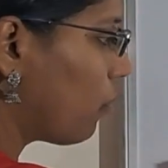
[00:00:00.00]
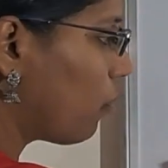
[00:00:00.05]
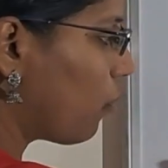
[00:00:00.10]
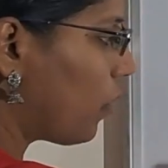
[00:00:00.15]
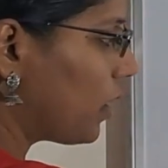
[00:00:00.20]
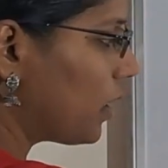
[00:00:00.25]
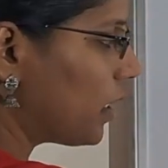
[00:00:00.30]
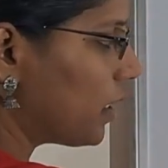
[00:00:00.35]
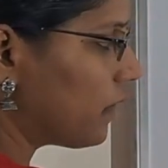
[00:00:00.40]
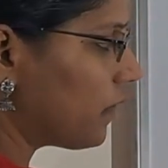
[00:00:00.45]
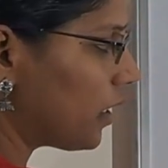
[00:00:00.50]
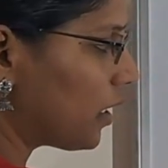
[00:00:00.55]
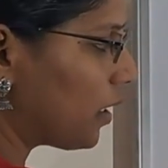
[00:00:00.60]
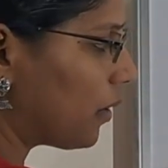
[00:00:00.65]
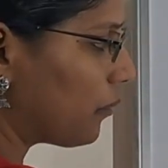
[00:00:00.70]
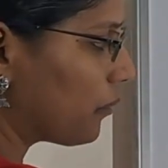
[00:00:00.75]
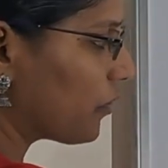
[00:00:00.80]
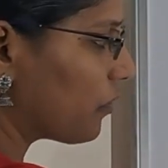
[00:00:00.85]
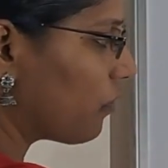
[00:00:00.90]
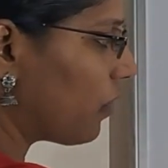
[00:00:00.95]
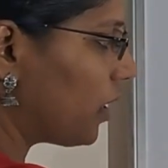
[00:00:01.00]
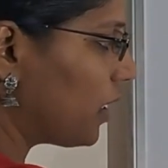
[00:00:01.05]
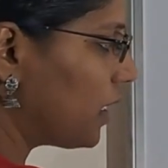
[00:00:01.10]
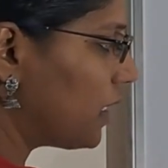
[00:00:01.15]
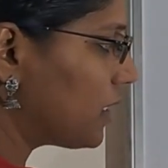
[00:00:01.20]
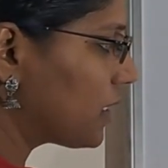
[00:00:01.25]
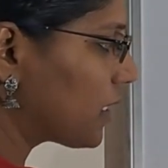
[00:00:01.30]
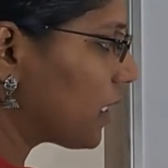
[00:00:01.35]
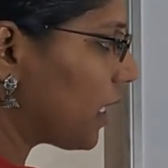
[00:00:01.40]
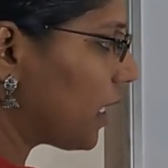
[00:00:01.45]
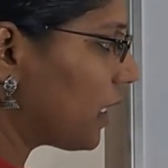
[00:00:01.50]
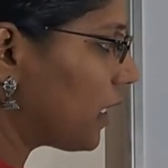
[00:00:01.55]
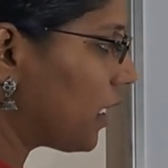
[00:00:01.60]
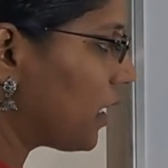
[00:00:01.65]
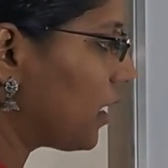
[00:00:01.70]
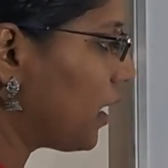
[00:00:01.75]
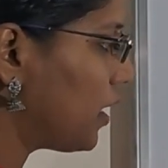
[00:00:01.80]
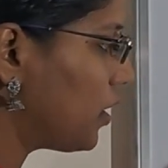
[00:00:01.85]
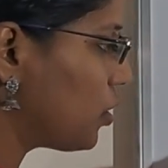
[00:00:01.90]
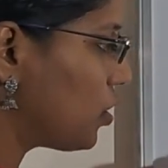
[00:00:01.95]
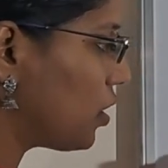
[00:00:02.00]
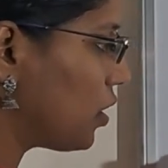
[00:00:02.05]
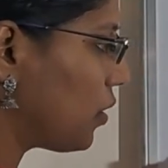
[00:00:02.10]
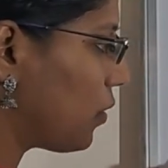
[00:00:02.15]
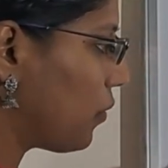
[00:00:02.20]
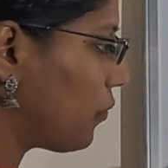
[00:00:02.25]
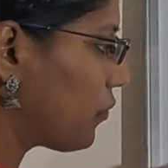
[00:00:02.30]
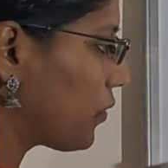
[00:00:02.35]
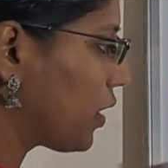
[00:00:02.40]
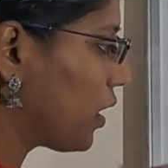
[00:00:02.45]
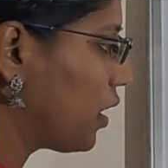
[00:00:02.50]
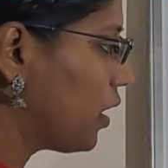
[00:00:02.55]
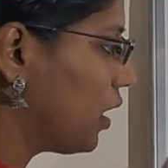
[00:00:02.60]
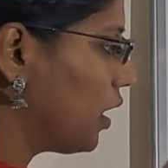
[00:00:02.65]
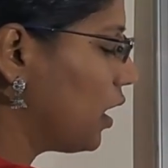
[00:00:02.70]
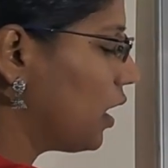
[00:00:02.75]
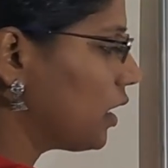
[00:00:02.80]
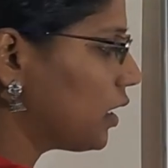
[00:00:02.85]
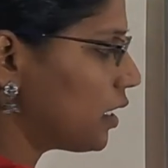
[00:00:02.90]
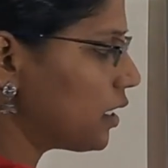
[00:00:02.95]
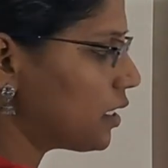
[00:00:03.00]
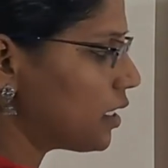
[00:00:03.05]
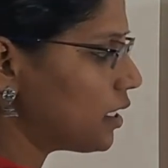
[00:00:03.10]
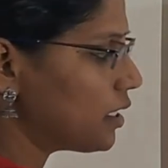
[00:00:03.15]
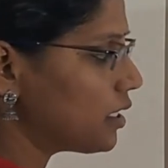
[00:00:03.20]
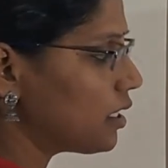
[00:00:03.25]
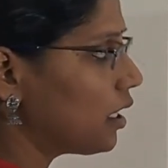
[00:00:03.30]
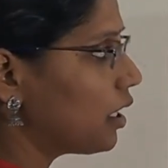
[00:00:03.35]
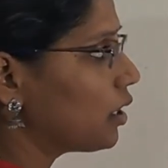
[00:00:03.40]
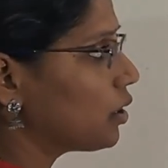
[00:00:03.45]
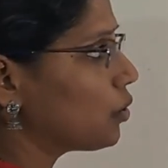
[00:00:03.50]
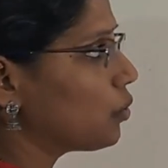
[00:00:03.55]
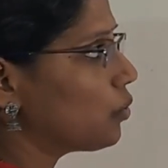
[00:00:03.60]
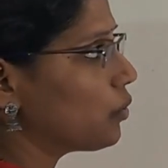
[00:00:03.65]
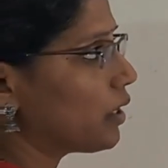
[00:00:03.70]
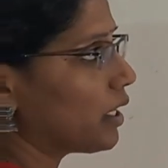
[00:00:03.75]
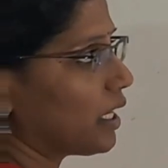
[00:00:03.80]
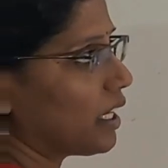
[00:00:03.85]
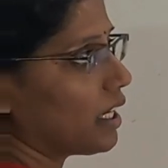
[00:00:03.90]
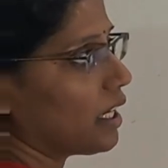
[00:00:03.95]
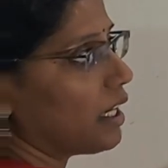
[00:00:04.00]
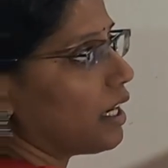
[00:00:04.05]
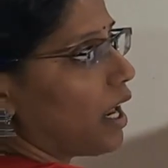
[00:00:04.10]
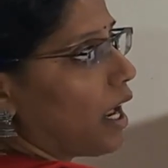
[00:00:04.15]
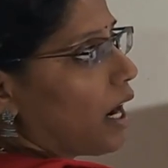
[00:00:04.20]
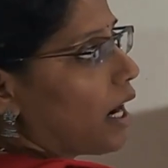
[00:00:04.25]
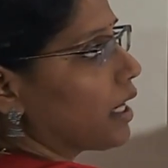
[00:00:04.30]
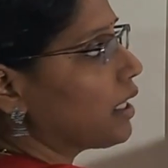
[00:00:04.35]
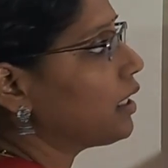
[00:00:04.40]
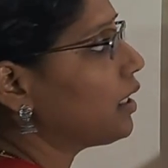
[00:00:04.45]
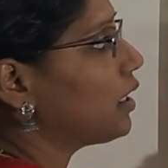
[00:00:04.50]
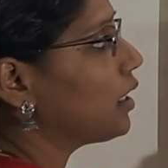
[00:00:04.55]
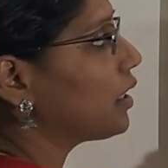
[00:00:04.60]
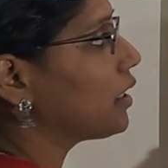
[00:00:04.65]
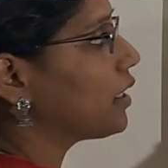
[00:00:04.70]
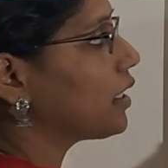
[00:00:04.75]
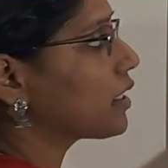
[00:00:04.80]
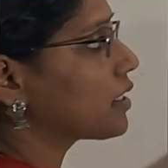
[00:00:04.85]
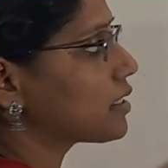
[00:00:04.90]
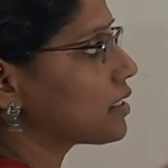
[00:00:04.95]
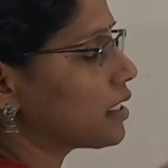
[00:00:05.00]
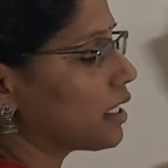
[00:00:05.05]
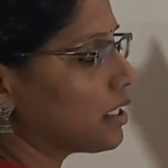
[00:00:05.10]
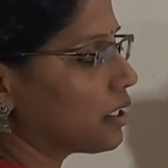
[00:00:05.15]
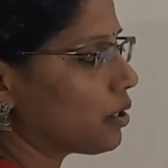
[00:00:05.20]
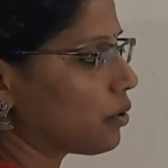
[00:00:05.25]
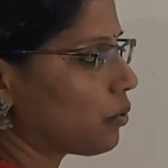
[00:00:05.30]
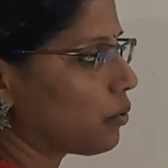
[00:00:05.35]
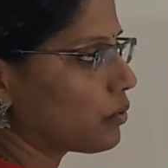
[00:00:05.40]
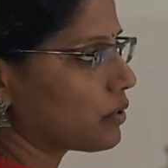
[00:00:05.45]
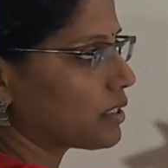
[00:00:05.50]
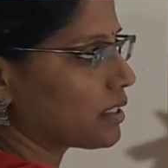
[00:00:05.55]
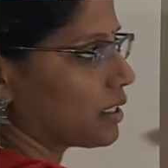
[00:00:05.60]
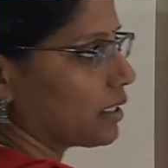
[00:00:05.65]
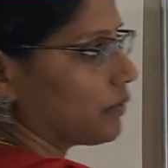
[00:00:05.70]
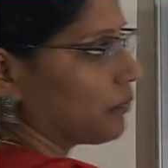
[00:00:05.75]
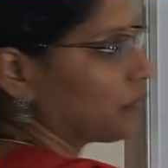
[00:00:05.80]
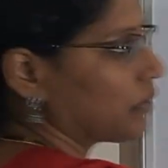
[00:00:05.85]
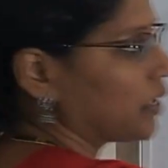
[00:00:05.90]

1 it will come. 1 is greater than 0. This is two real and distinct roots.